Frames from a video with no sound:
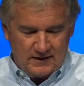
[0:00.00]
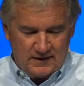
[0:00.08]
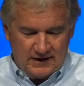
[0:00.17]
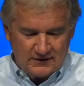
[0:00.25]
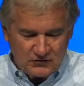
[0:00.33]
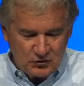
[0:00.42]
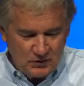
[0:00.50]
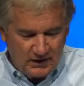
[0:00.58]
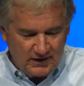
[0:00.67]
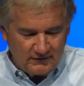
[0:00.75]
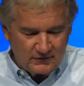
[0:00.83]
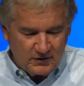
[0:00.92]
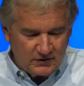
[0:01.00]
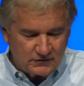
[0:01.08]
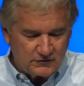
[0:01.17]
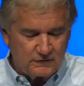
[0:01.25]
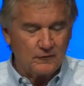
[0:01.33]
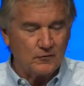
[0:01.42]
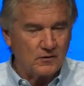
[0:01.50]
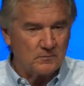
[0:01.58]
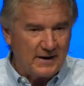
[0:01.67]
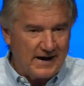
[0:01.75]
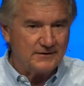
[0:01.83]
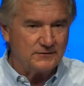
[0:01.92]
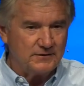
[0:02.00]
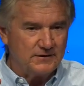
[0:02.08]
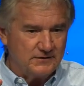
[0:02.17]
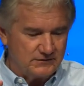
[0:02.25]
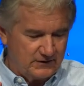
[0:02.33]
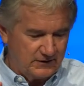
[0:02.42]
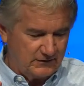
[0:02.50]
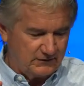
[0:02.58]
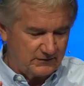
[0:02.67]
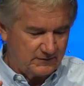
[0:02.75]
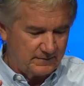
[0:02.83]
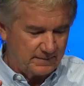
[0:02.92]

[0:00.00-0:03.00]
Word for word: as you have us for a pattern, he says.